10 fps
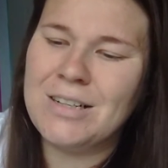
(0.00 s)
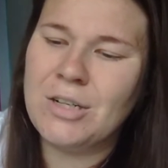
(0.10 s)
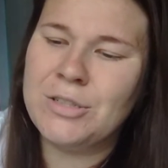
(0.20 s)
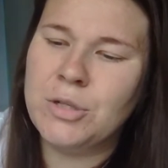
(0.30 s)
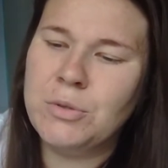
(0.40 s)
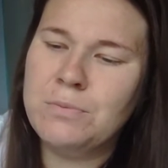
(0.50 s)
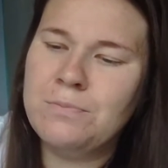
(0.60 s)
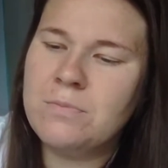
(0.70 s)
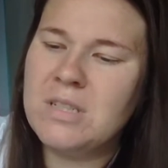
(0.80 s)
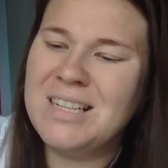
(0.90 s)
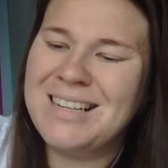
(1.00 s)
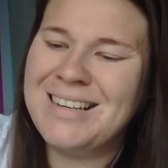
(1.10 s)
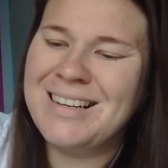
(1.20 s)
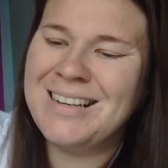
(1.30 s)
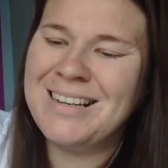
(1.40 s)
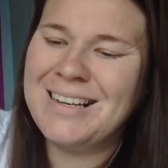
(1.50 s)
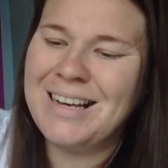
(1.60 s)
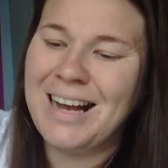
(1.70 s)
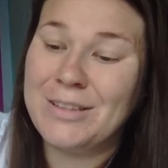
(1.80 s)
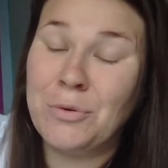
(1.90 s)
Oh no.
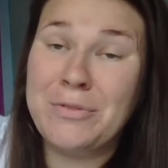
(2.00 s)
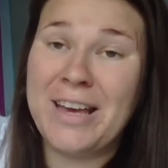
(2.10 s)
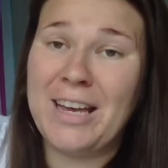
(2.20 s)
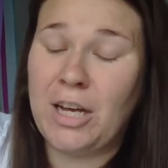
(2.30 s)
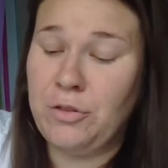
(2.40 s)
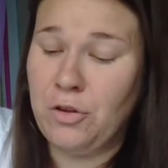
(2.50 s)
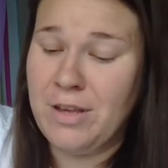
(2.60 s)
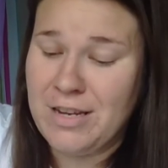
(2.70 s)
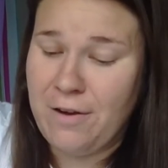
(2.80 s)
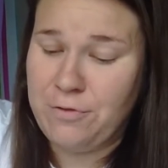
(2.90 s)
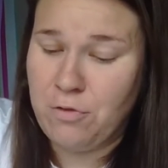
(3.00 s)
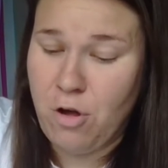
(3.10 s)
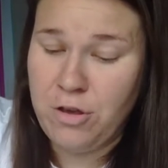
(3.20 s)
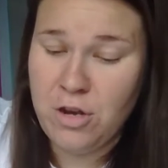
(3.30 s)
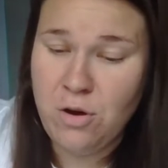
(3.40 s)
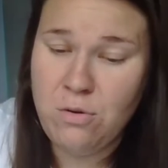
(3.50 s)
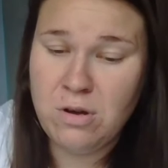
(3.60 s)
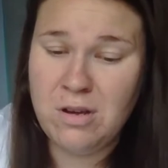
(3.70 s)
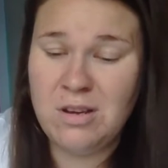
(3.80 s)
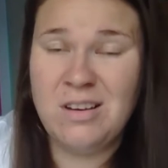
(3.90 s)
I don't think I can do this after all, you know.
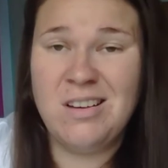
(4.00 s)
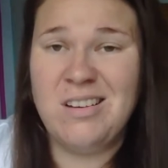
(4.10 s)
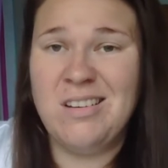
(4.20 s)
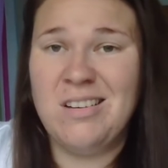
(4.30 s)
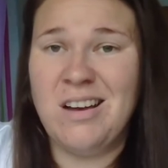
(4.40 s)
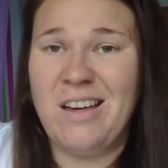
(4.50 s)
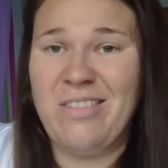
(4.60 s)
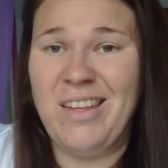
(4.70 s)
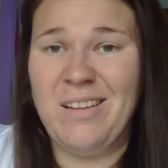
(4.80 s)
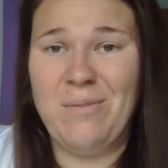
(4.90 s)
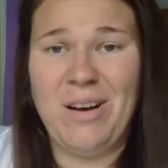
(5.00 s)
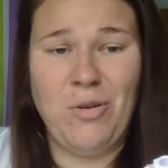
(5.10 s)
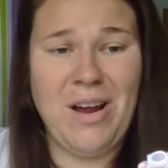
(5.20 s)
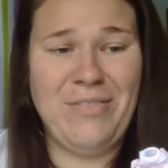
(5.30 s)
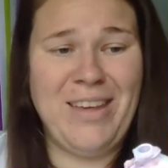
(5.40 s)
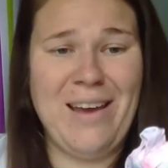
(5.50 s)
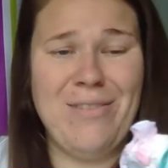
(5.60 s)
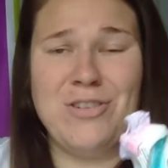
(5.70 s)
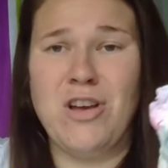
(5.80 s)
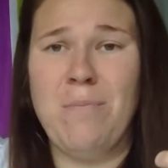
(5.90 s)
I think I'm going to have to give
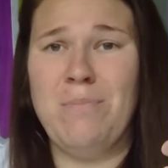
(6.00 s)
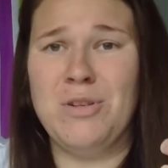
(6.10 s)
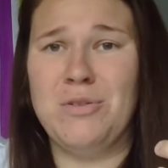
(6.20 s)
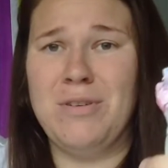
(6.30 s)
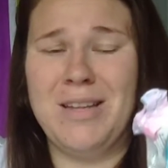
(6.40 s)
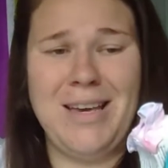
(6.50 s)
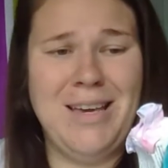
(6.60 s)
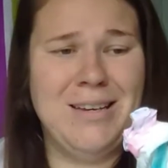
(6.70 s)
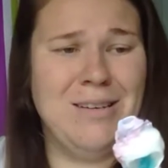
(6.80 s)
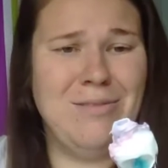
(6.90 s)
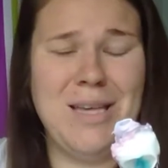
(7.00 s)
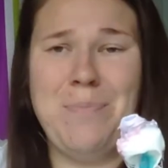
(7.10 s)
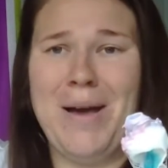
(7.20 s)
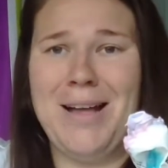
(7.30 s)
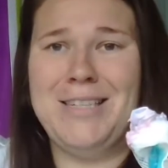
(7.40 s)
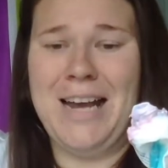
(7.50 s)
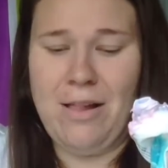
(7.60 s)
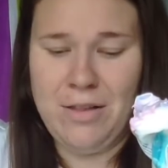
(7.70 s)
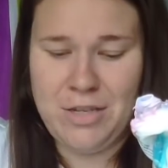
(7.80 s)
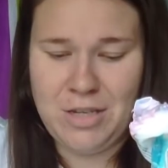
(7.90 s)
this up as a really, really bad
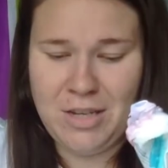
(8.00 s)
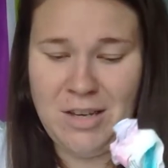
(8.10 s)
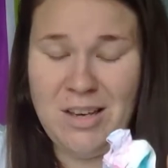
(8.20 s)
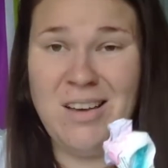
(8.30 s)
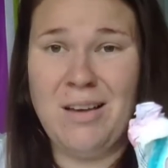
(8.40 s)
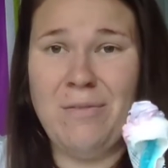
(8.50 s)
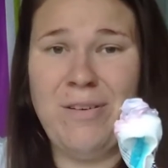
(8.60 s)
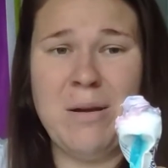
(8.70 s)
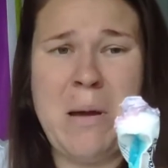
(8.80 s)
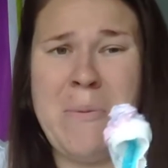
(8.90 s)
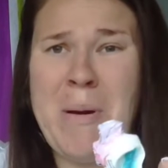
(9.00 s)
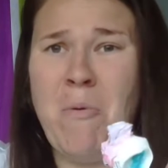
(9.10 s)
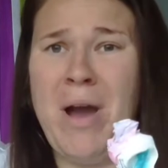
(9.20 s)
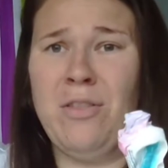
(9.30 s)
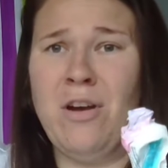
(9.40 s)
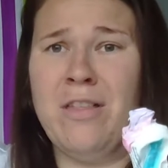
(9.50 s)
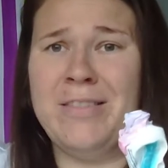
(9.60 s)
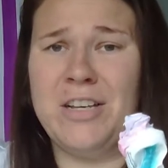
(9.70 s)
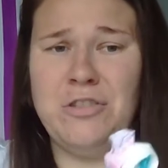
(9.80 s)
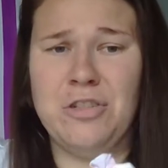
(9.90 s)
challenge. Feeling a wee bit weak now that
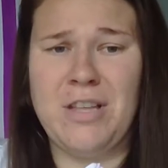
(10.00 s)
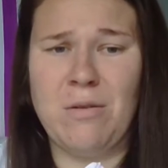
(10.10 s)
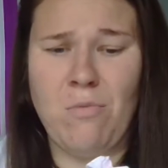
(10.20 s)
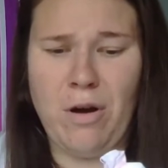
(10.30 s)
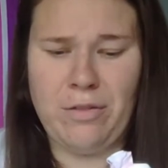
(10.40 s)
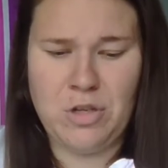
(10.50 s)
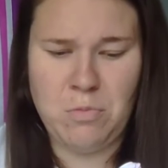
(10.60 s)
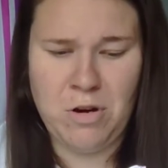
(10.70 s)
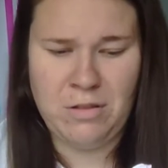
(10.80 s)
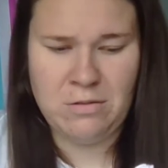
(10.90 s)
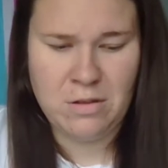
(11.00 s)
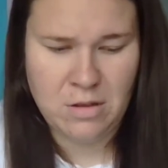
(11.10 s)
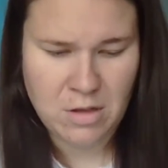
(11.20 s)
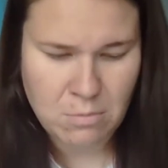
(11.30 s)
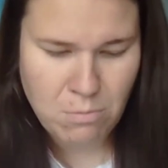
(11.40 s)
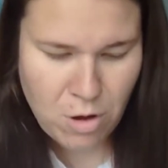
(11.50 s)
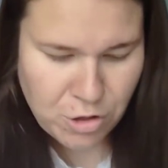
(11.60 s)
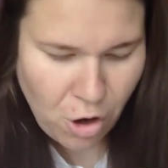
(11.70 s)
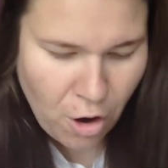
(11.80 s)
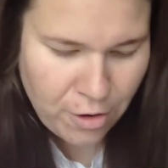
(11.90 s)
this just didn't work this morning. Much
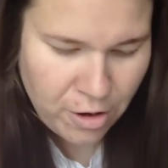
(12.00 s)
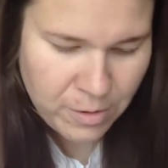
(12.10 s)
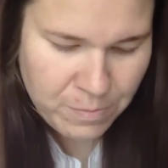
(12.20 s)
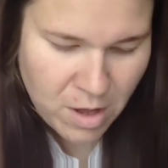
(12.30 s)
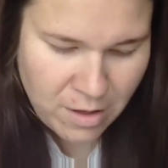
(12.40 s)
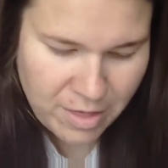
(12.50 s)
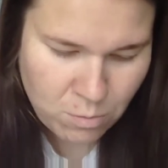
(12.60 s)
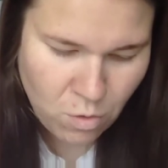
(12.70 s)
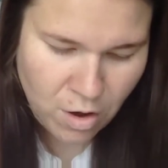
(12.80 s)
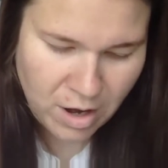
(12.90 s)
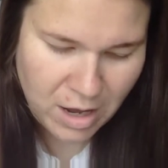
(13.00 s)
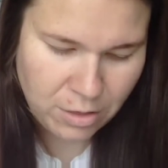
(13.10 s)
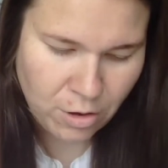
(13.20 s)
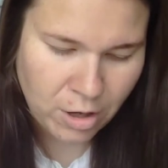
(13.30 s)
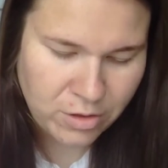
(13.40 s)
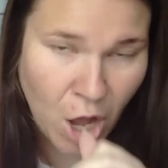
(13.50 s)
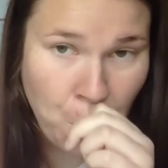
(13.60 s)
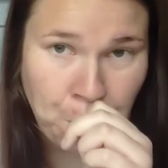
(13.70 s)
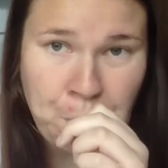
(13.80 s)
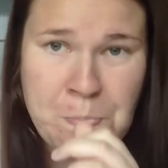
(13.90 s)
harder than what I thought.
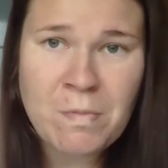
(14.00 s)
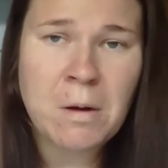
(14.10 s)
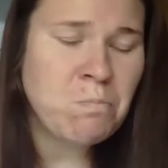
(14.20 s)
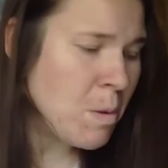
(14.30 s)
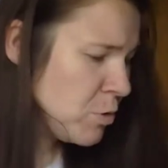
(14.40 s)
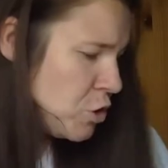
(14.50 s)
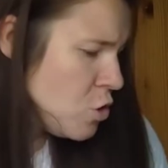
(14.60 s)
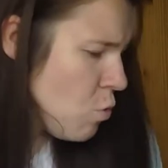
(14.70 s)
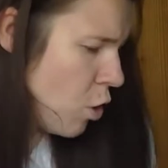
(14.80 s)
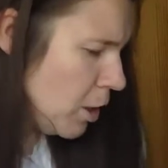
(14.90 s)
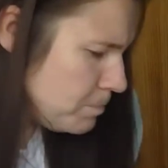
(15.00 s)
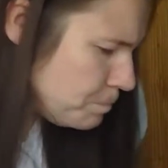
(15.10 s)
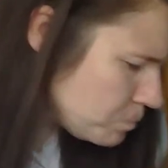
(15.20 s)
But you know what?